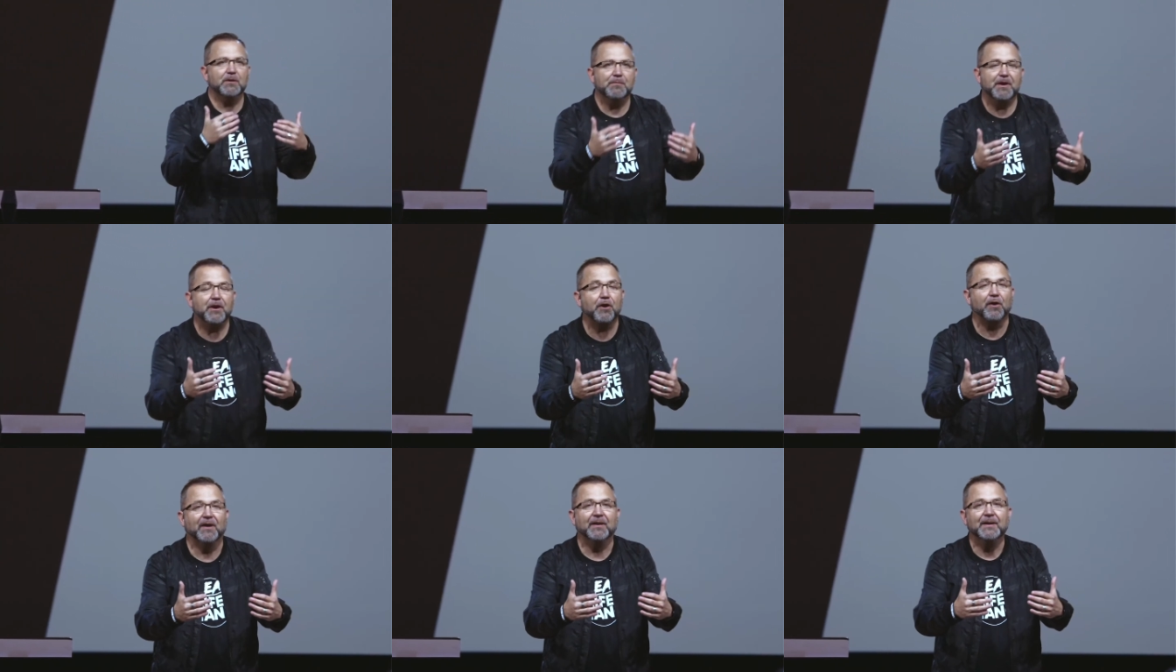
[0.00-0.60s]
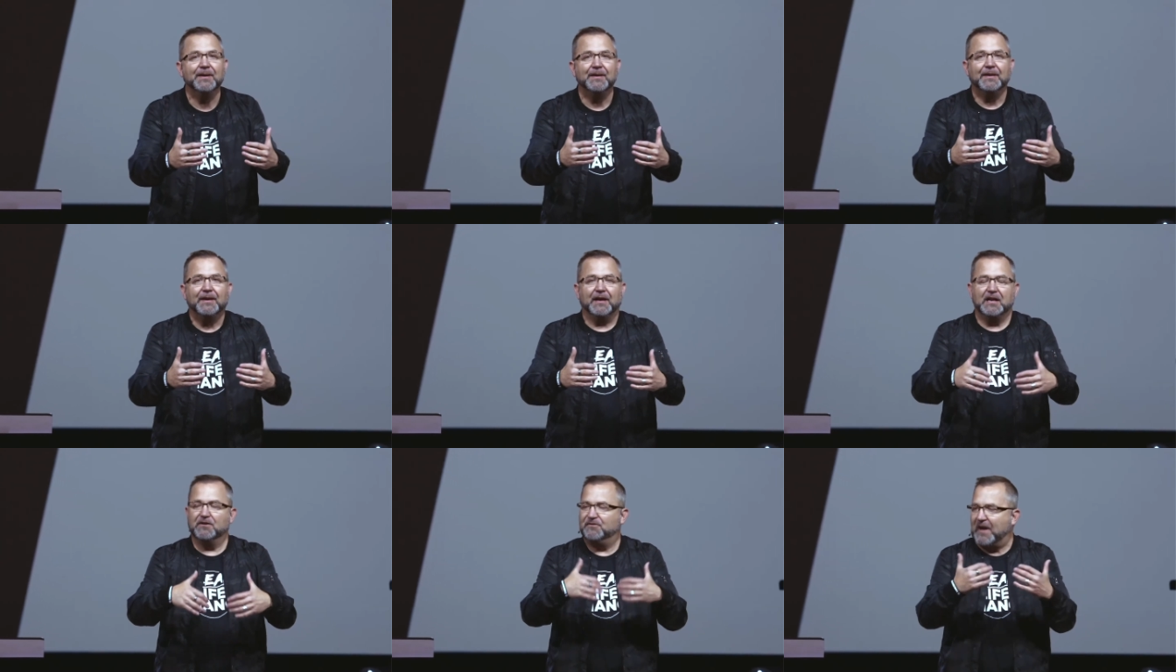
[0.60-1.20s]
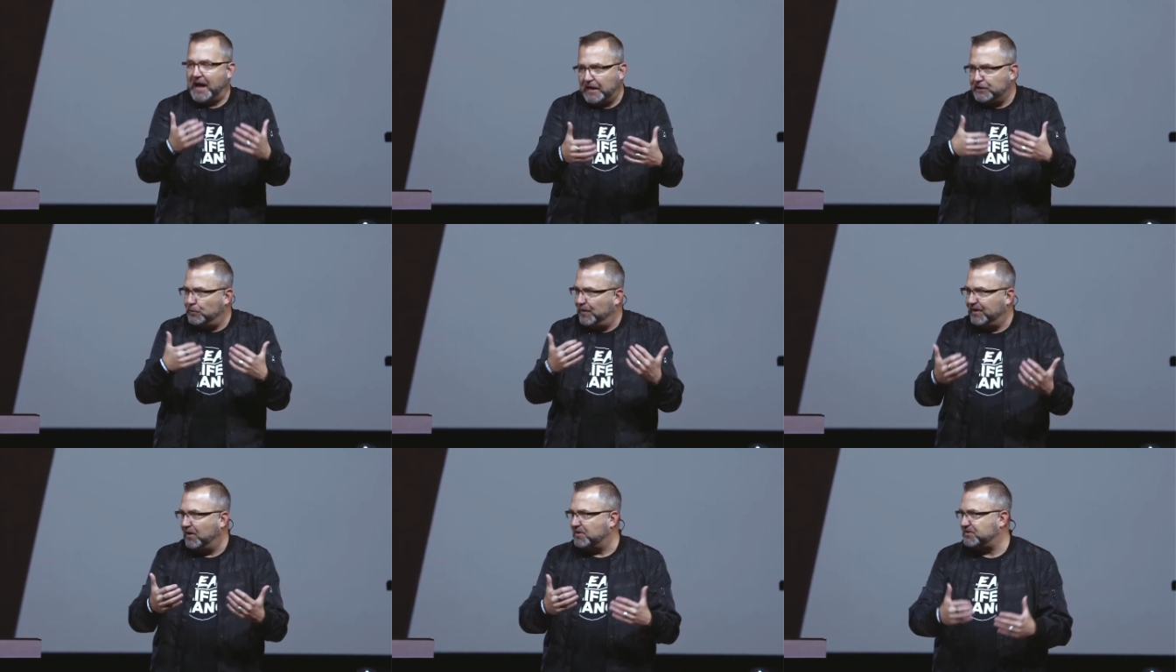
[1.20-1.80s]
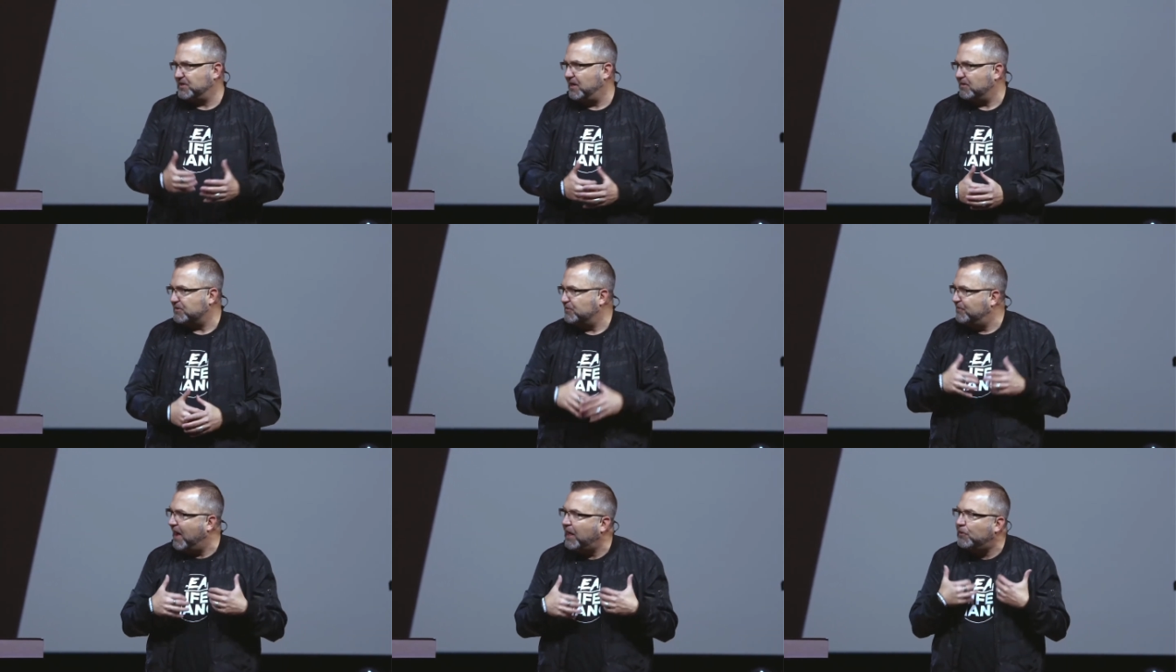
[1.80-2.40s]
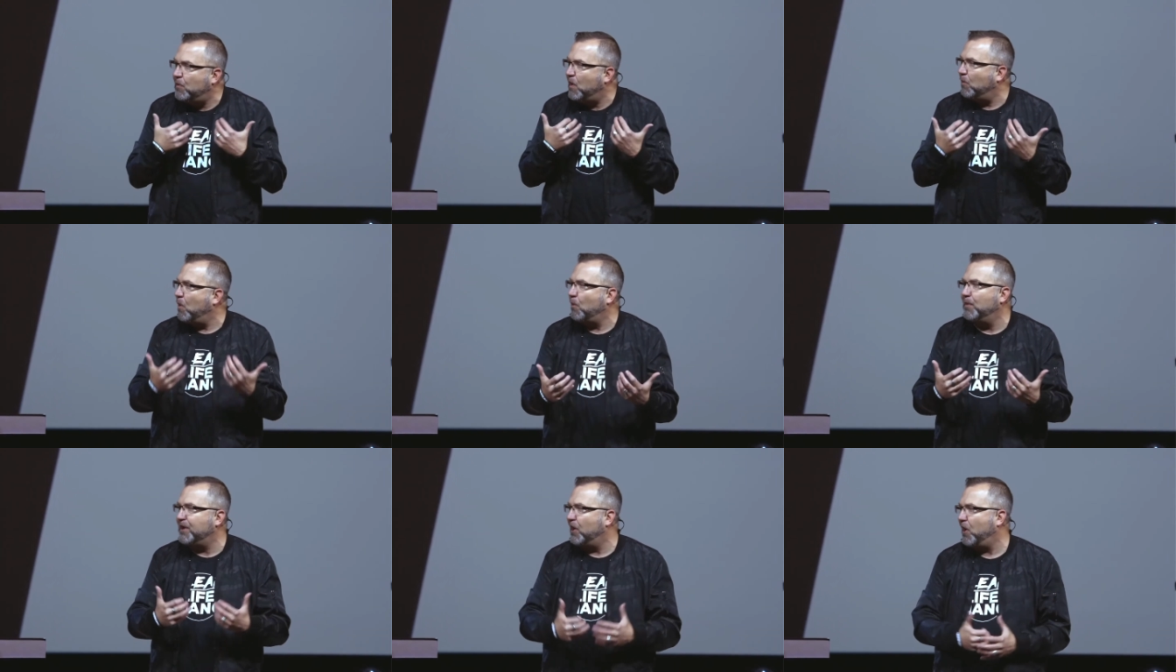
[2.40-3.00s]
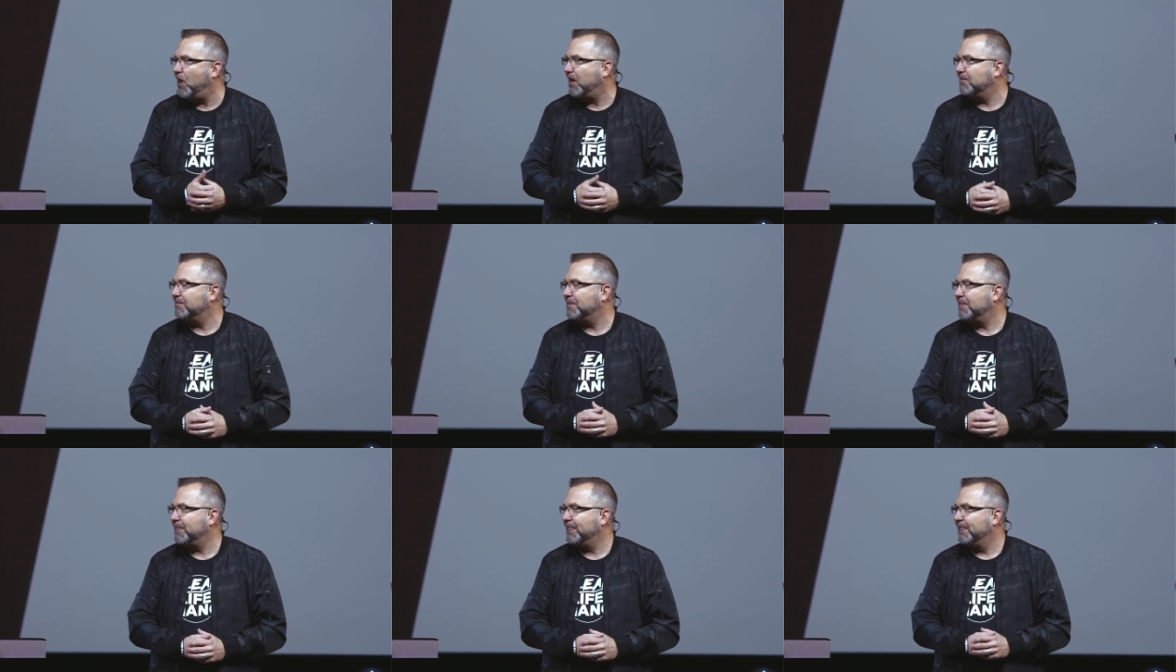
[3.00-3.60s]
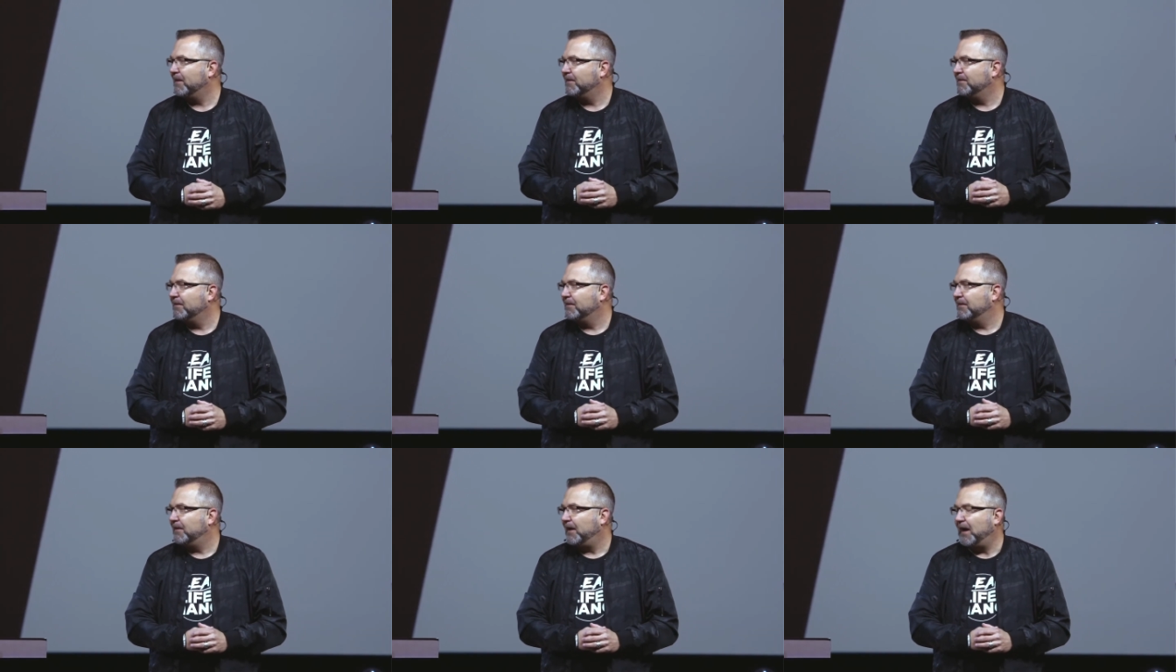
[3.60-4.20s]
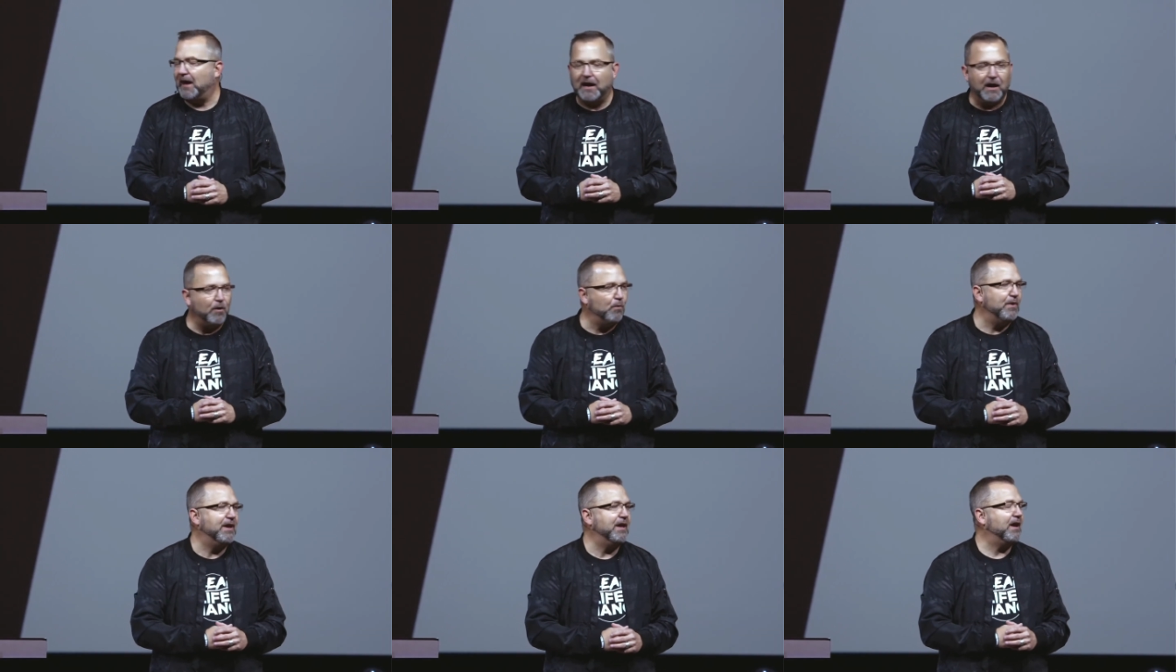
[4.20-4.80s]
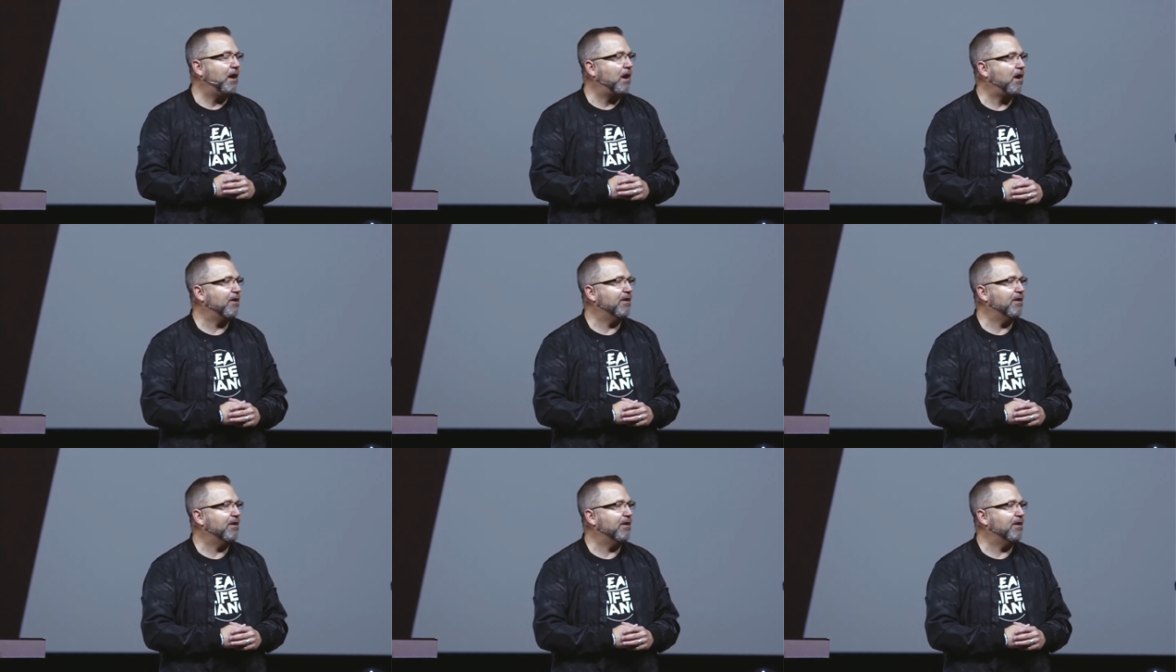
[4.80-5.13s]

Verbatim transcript: mirror and, and evaluate ourselves, evaluate where we are, how we are